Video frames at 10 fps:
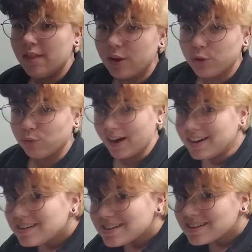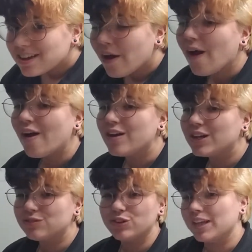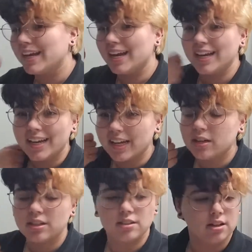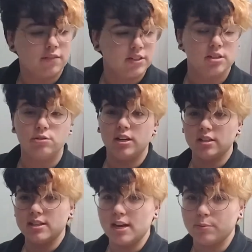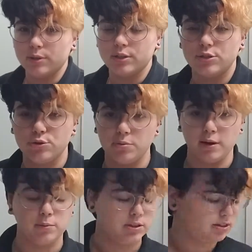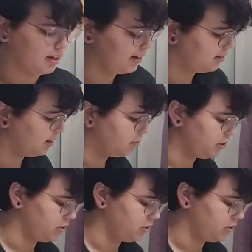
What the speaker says: Great for like getting it in, because obviously you need a taper to be able to size up, because